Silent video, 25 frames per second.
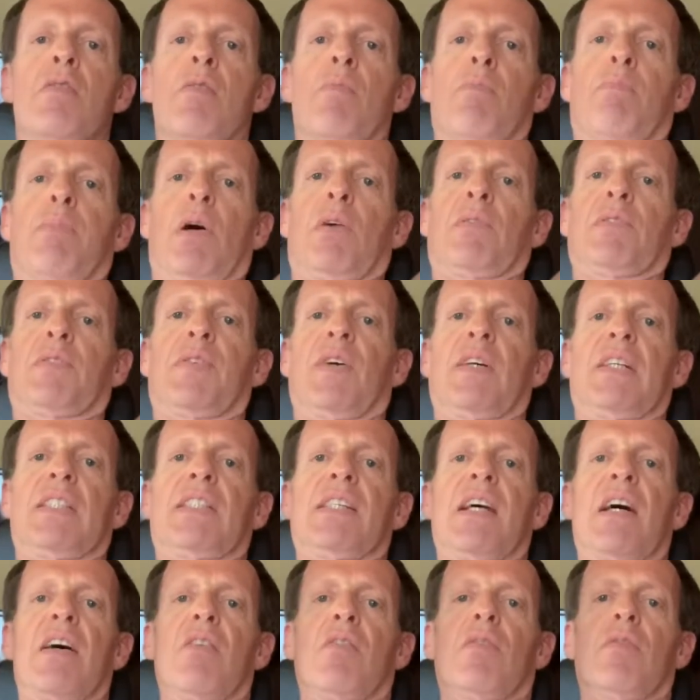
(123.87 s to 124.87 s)
palms
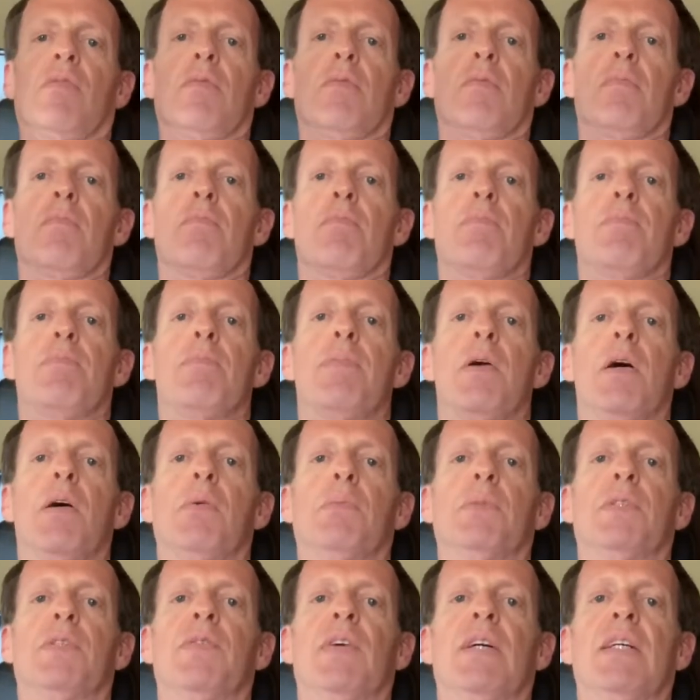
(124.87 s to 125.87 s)
face out,
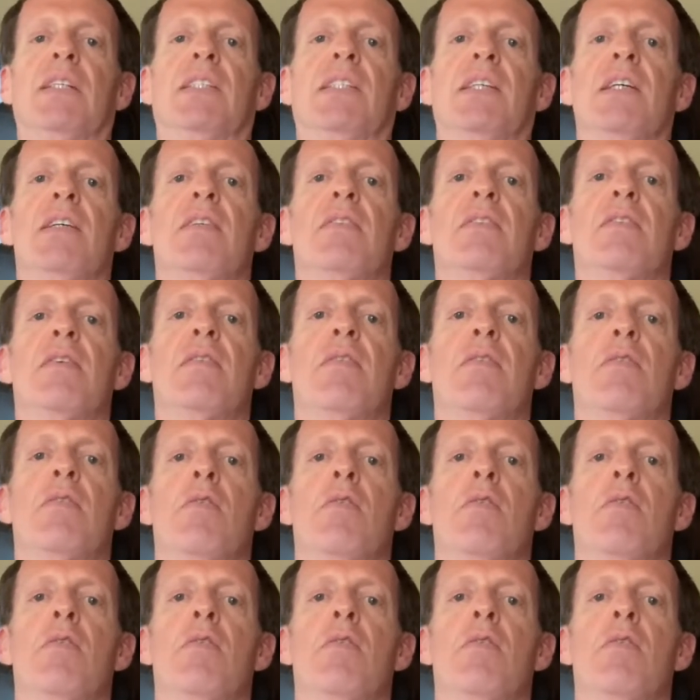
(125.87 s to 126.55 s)
palms face in,